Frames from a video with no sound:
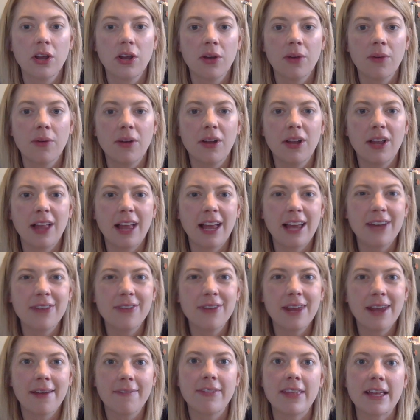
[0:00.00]
Well, I don't
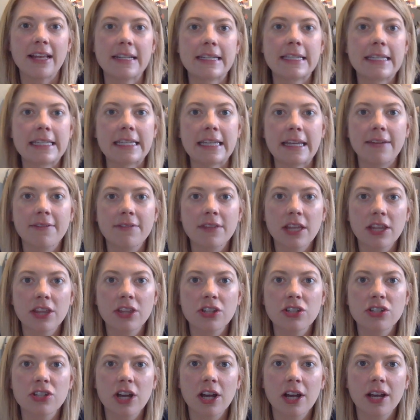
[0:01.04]
have that sieve that
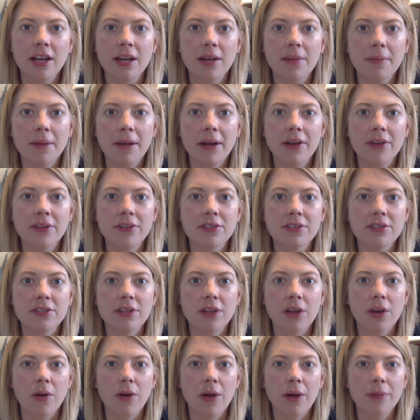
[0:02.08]
they're talking about,
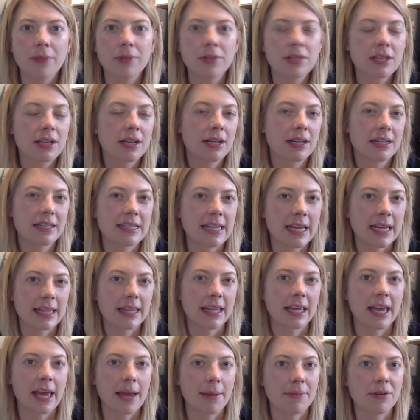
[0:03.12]
so I'm just going to take
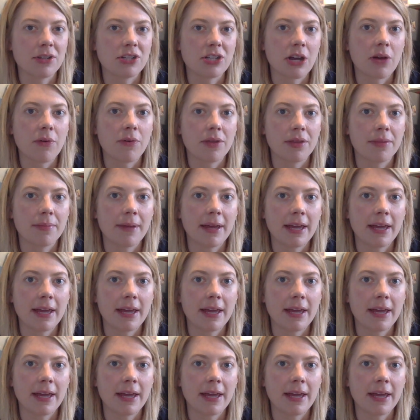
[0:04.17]
the cabbage out with my